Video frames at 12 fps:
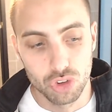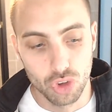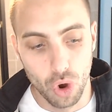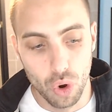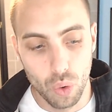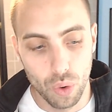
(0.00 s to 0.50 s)

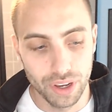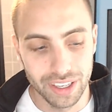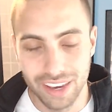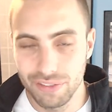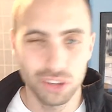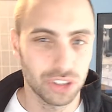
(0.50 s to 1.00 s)
So
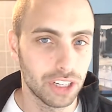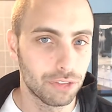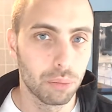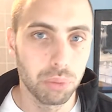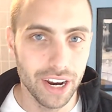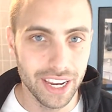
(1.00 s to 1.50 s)
give
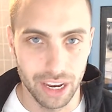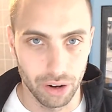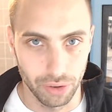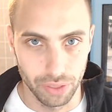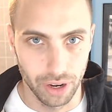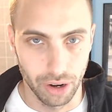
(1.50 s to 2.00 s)
yourself a break
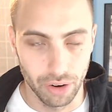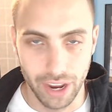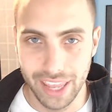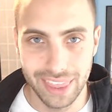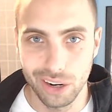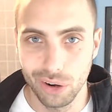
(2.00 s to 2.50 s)
here and there,
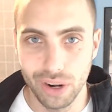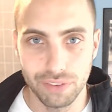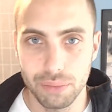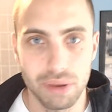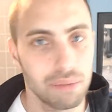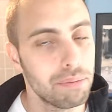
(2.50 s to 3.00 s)
okay? They don't
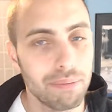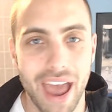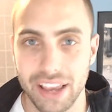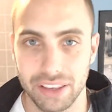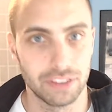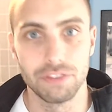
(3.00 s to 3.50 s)
have to be
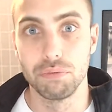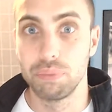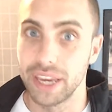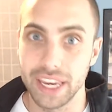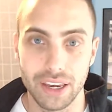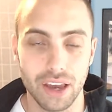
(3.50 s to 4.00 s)
massive
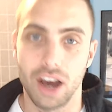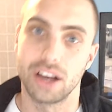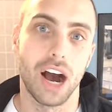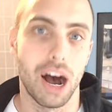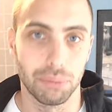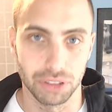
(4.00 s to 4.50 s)
big
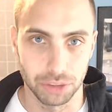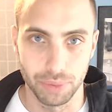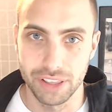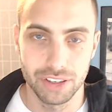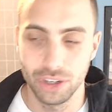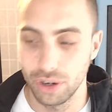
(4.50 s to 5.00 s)

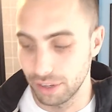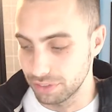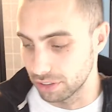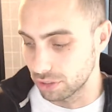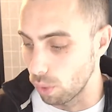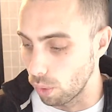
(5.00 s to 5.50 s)
accomplishments. You don't
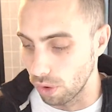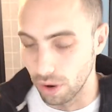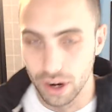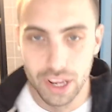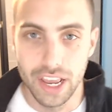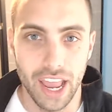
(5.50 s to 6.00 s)
have to
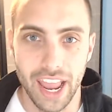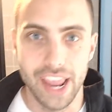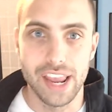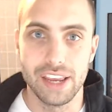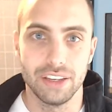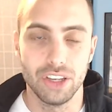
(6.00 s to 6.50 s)
score
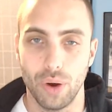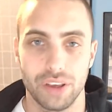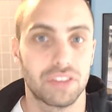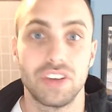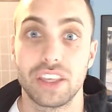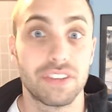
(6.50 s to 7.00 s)
a, you know,
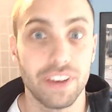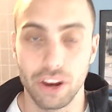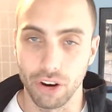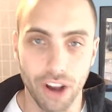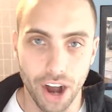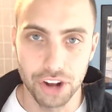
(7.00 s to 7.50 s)
a
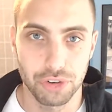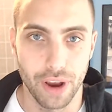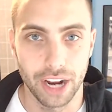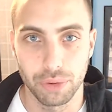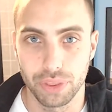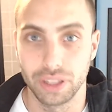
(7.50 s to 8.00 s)
six-figure
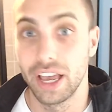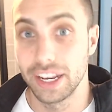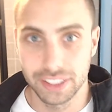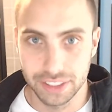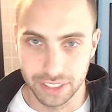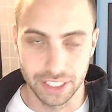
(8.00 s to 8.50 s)
contract with a
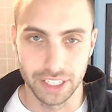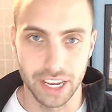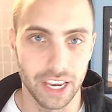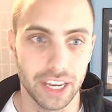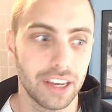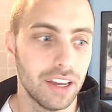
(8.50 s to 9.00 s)
licensing
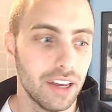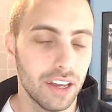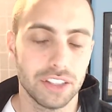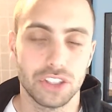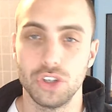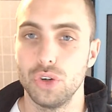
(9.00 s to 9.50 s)
gig
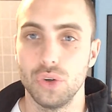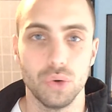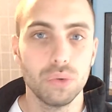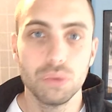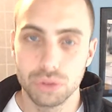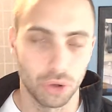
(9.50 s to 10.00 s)

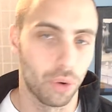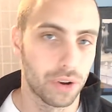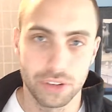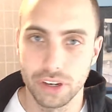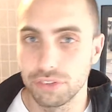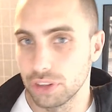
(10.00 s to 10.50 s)
to throw
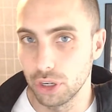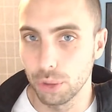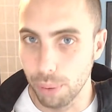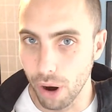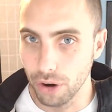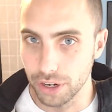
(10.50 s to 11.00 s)
yourself a
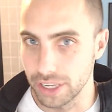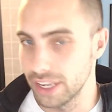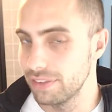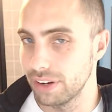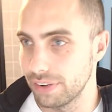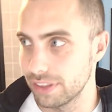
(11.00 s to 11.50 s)
little
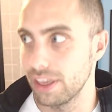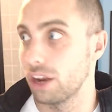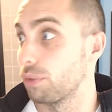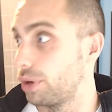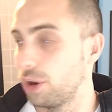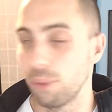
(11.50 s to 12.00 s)
party, even if it's
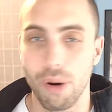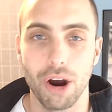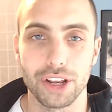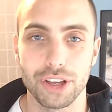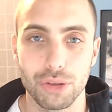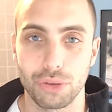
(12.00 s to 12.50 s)
not a real
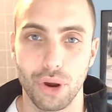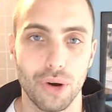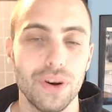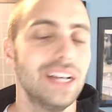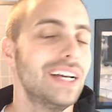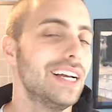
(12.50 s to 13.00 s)
party you
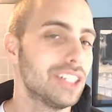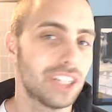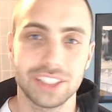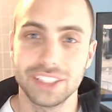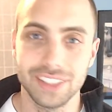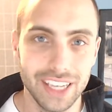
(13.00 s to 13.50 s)
throw.
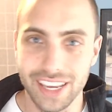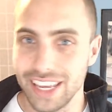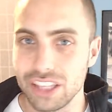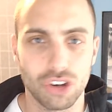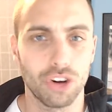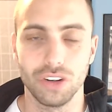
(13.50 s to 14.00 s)
Just
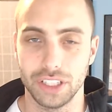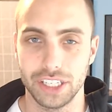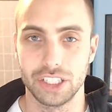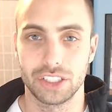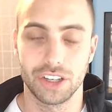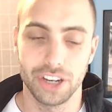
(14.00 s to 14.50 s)

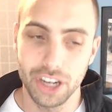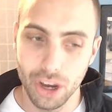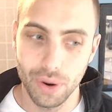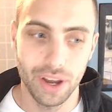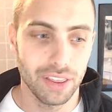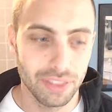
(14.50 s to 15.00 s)
internally just go you
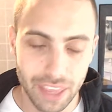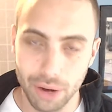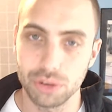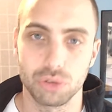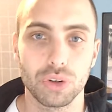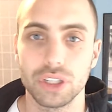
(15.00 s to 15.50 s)
know what
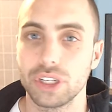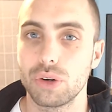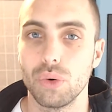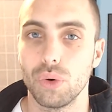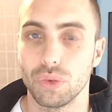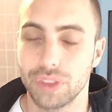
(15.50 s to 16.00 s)
that was really
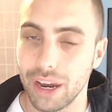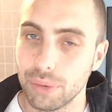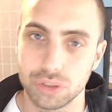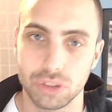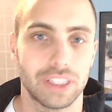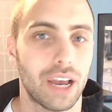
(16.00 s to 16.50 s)
cool that
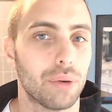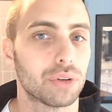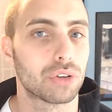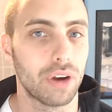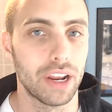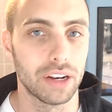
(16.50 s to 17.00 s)
was that
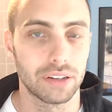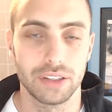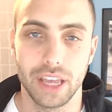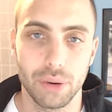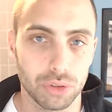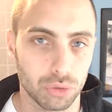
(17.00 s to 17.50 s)
was great
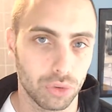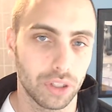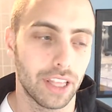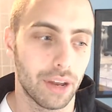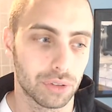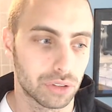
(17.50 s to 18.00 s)
that was
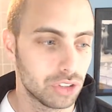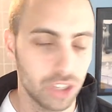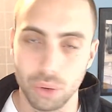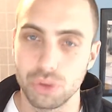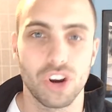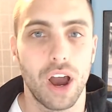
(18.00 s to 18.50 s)
re- that was
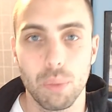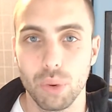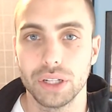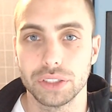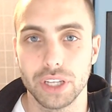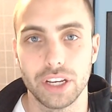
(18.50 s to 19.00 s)
you know job
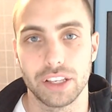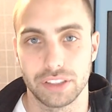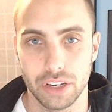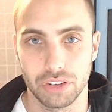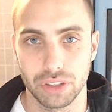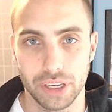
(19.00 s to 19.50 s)
well done
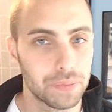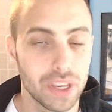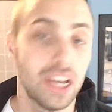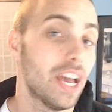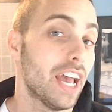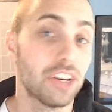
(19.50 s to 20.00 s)
essentially
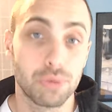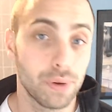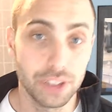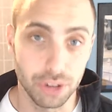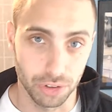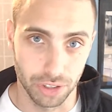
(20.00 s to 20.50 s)
and
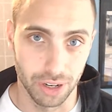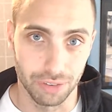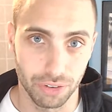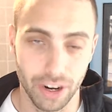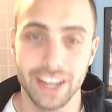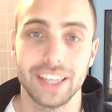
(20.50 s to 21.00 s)
treat
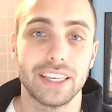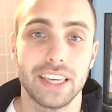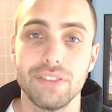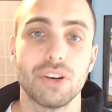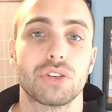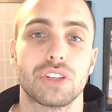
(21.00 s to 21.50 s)
yourself right
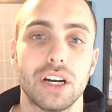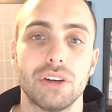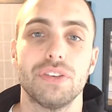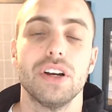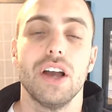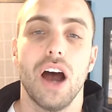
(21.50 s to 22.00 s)
give
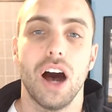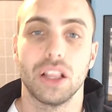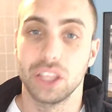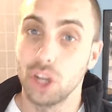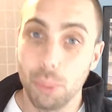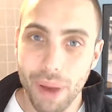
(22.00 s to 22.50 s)
yourself
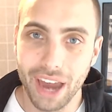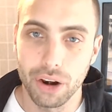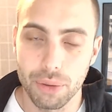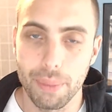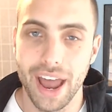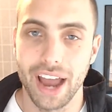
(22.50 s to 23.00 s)
a little pat
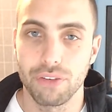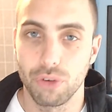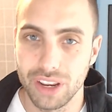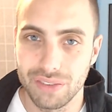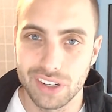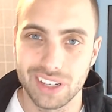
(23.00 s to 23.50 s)
on the back
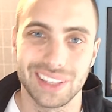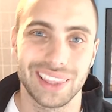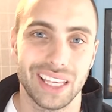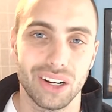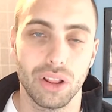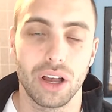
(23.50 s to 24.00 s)
for even just
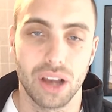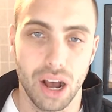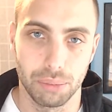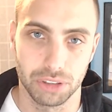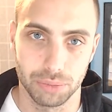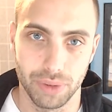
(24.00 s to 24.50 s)
little
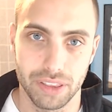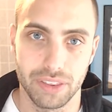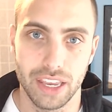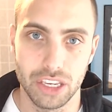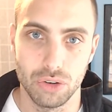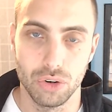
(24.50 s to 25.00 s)

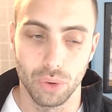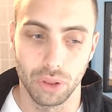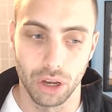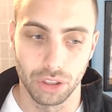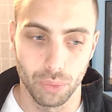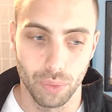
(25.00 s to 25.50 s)
accomplishments that you do
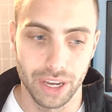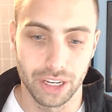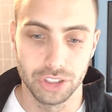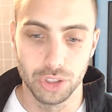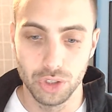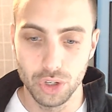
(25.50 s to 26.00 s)
along the way
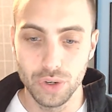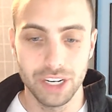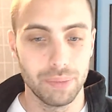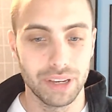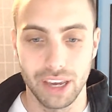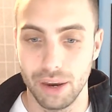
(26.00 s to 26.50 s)
because you do
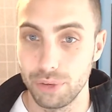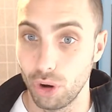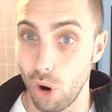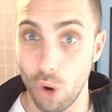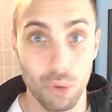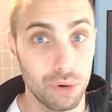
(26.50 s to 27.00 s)
need to become
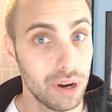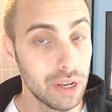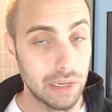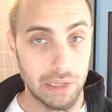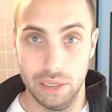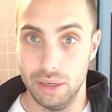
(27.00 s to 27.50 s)
your own